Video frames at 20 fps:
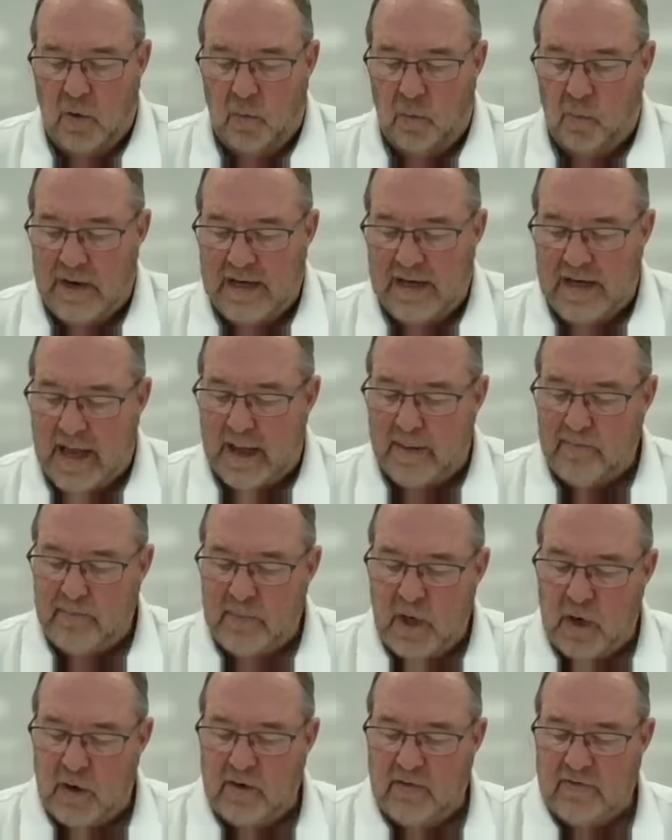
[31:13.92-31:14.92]
when I'm
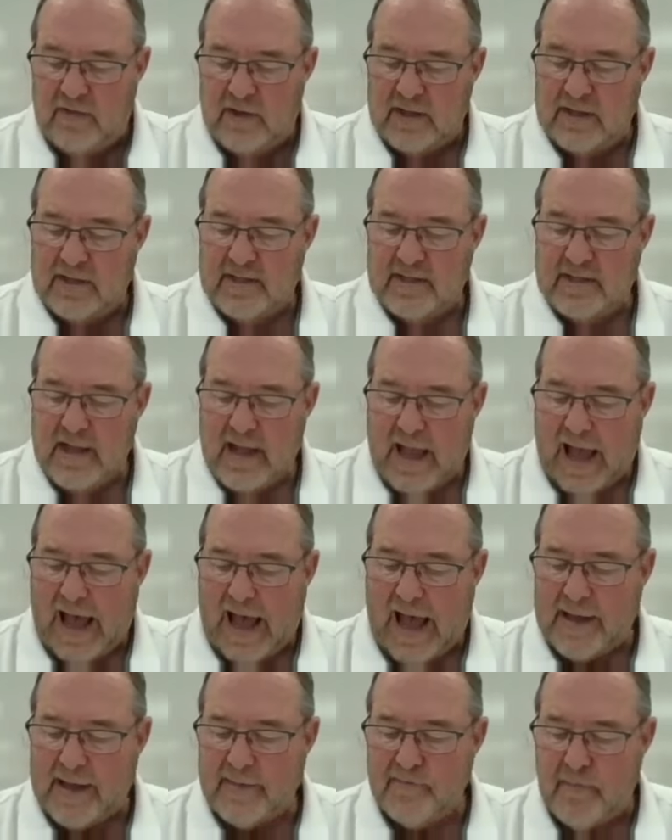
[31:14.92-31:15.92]
nervous,
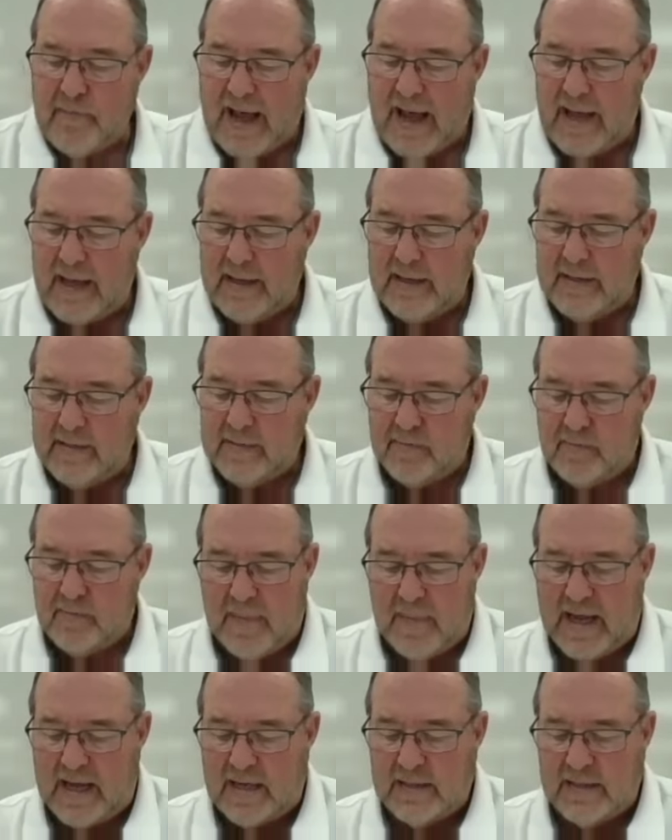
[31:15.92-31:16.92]
I bite
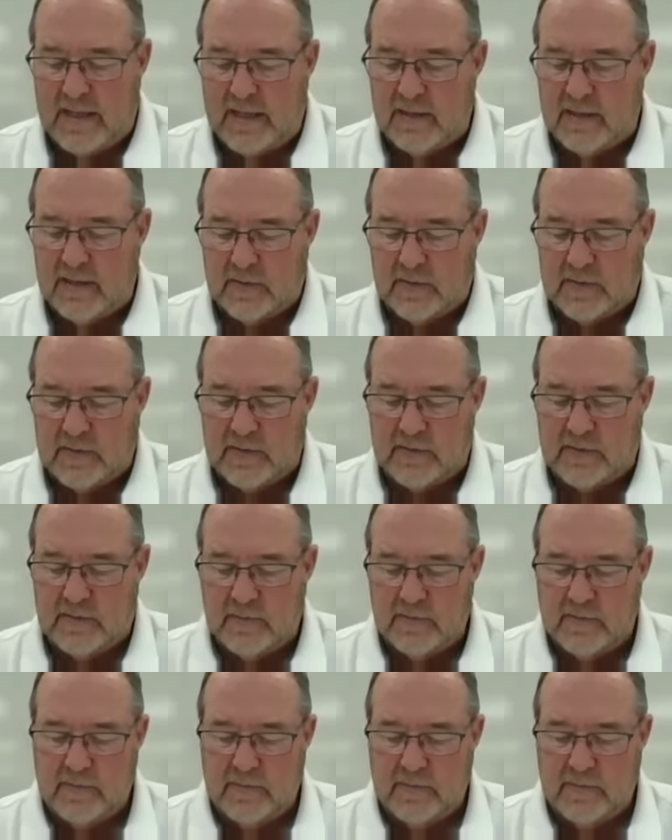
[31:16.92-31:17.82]
my nails.